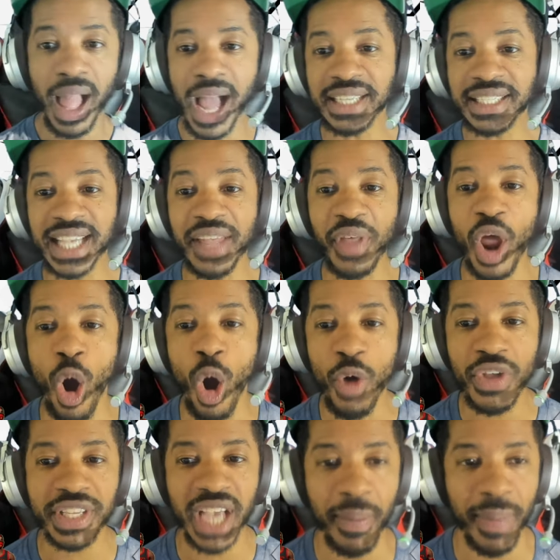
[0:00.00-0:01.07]
I say that all
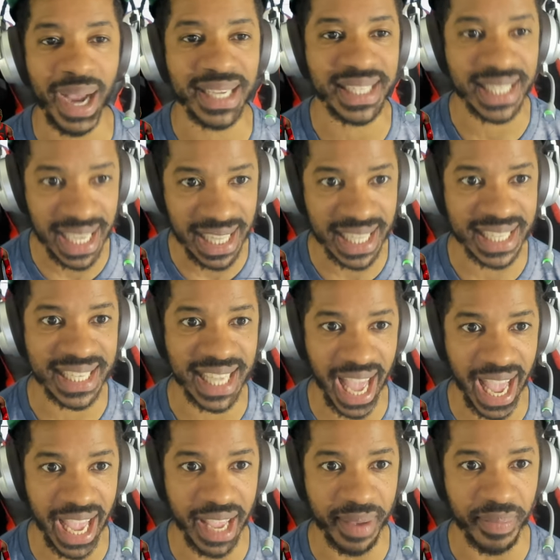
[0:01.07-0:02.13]
the time I see this
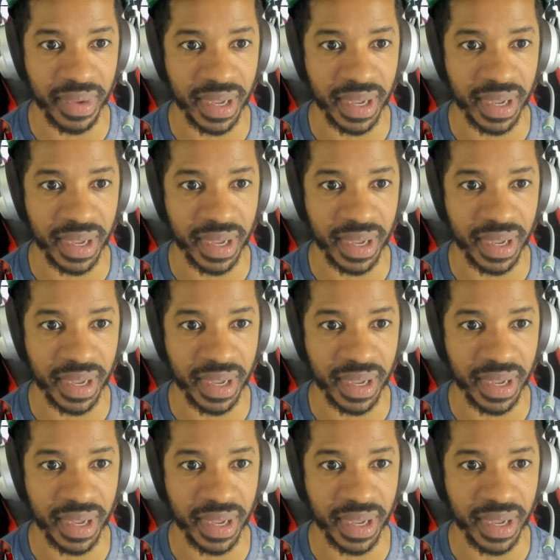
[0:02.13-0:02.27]
game.